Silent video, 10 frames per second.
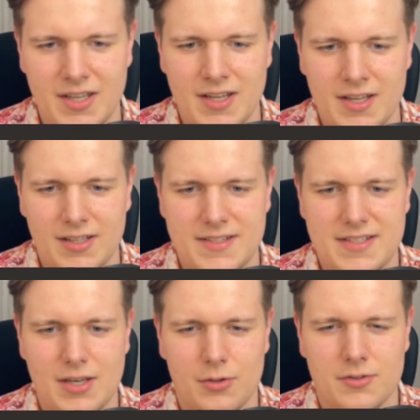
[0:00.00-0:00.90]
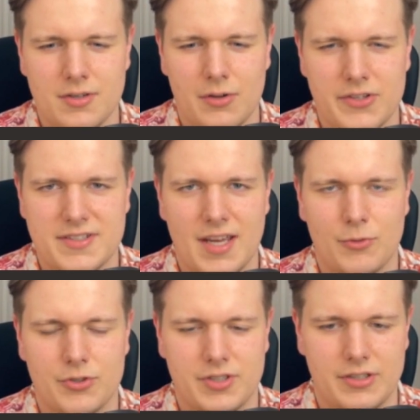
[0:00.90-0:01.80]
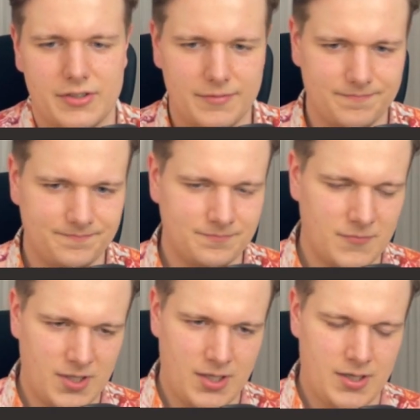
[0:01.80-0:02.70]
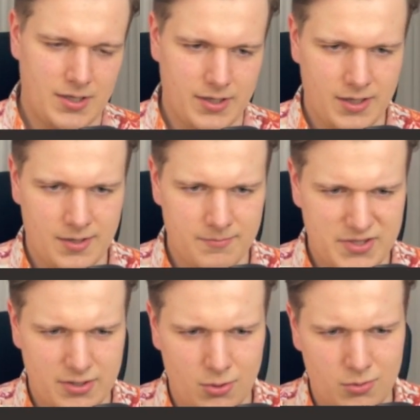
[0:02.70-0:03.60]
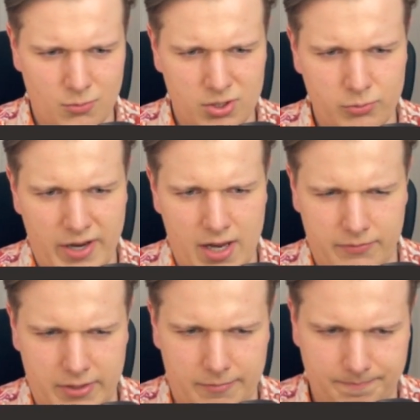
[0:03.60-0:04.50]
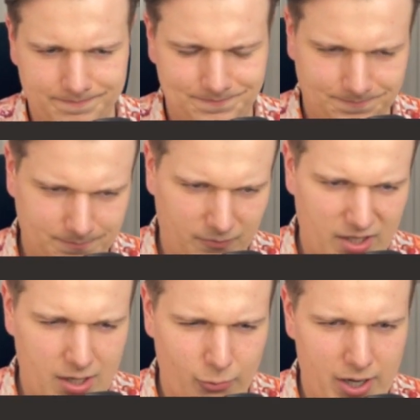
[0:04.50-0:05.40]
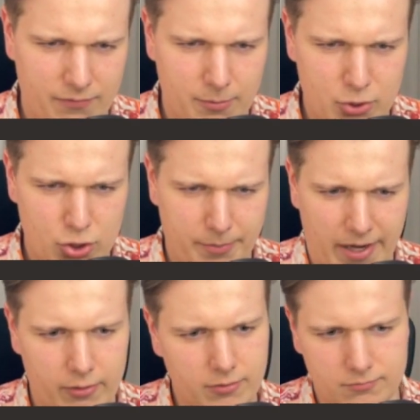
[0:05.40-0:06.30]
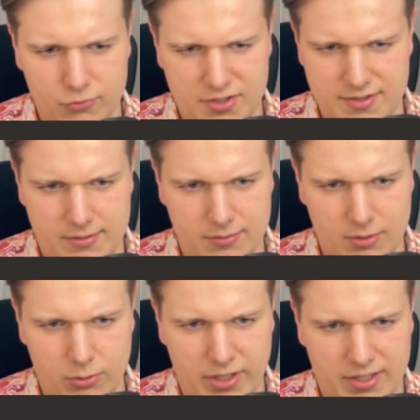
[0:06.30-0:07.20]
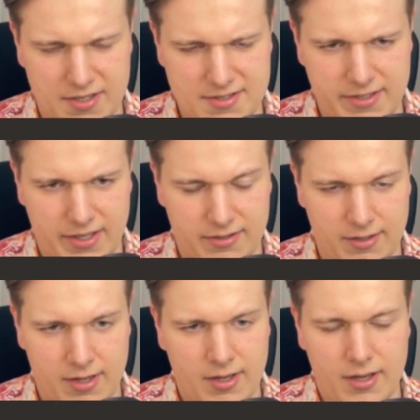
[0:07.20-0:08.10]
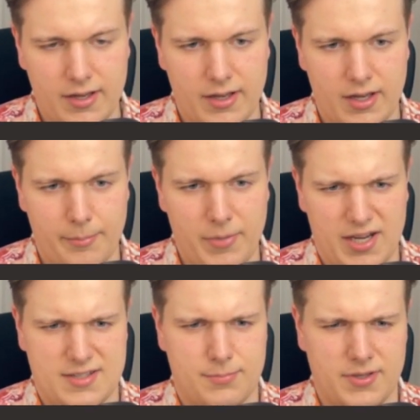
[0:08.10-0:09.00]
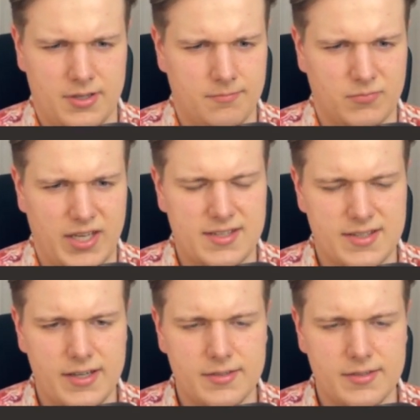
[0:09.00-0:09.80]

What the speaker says: let's see how this game continued. So what do we have here? We have the bishop pair, just looking nicely at black's king side.